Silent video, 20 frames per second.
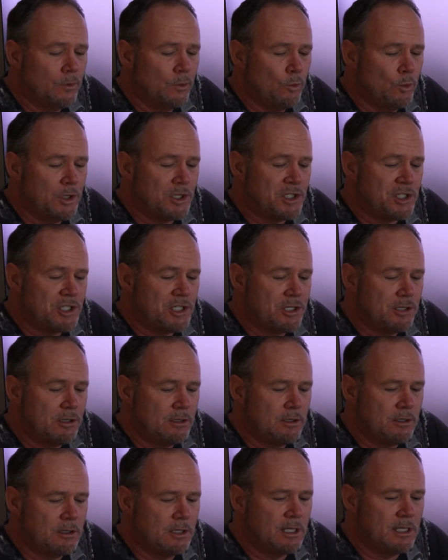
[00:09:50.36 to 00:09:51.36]
which
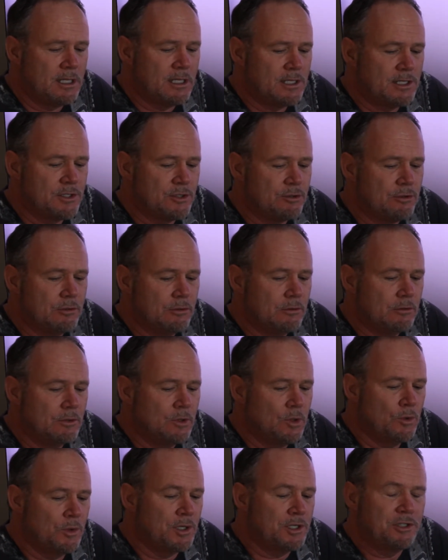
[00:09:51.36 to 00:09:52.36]
is
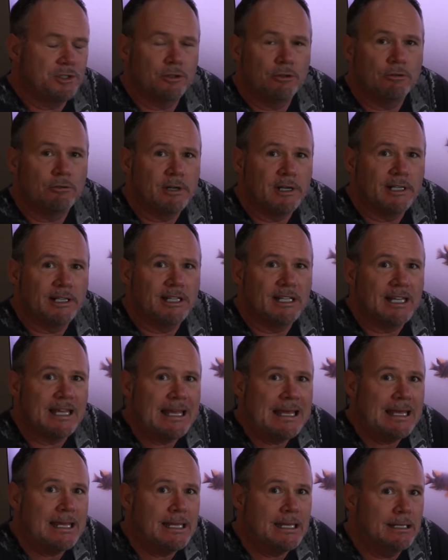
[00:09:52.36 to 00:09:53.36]
going to greatly
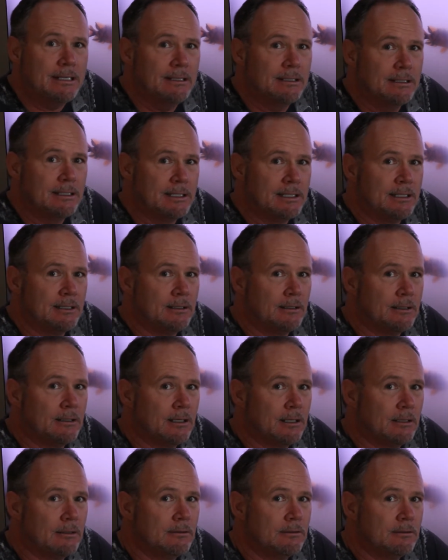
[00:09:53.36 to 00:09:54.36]
aid
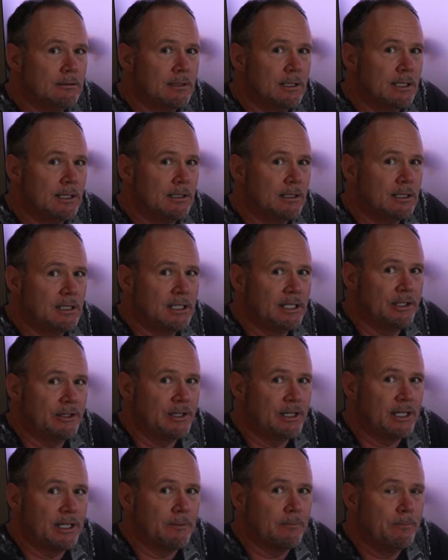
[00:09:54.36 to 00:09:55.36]
in
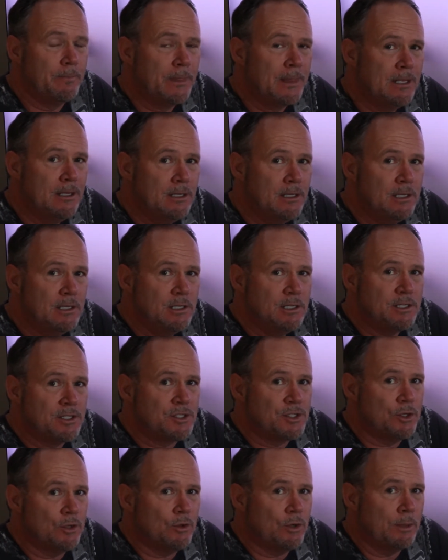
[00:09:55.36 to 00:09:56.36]
clearing it.
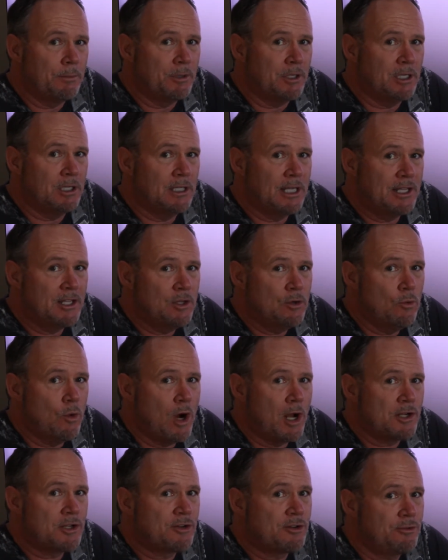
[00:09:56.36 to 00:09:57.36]
So I'm going to let you
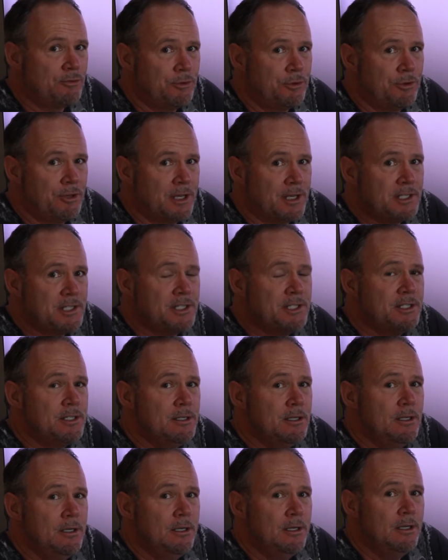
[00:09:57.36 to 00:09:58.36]
watch through this,
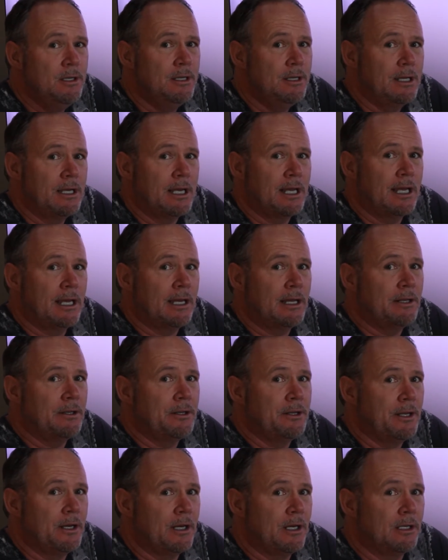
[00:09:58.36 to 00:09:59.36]

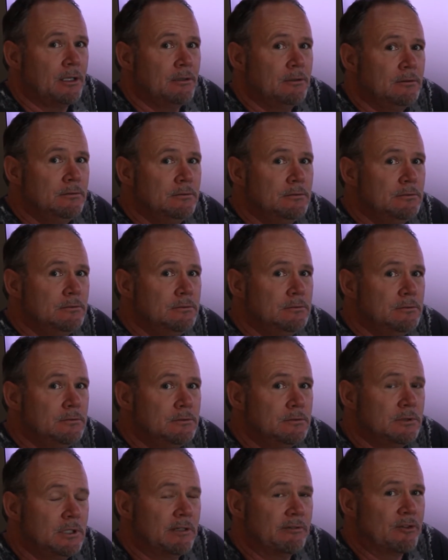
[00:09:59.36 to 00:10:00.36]
and
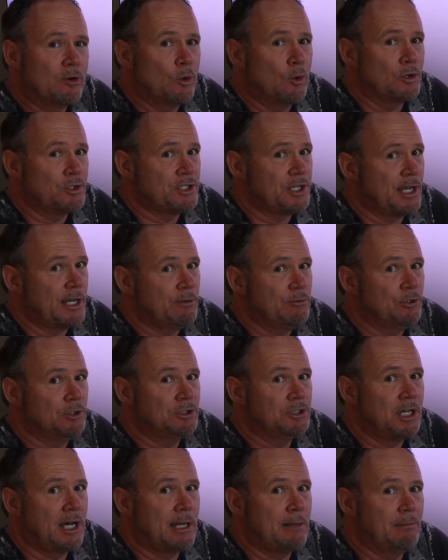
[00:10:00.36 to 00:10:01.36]
of course I will
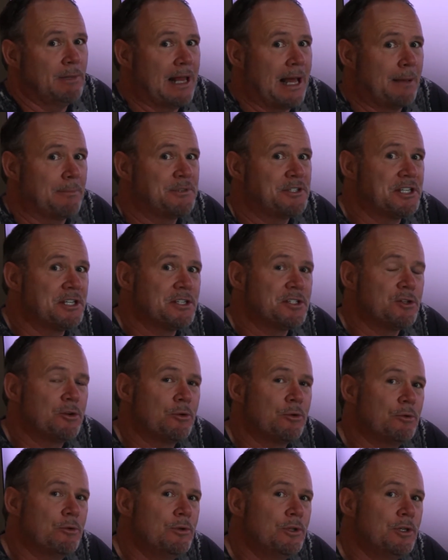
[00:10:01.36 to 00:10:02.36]
time lapse it
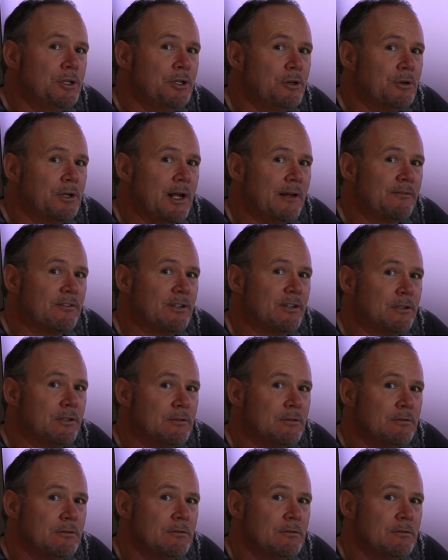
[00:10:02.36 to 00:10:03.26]
so you don't have to